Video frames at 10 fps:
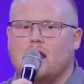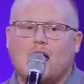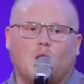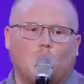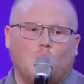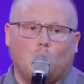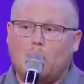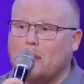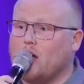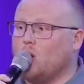Now,
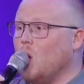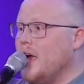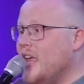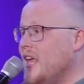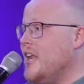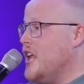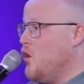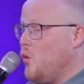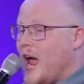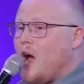we might grow in
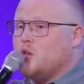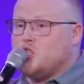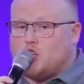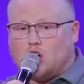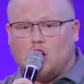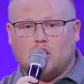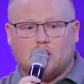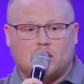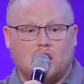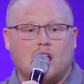and around
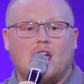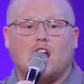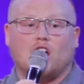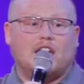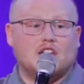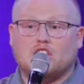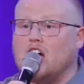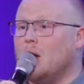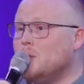church, and our kids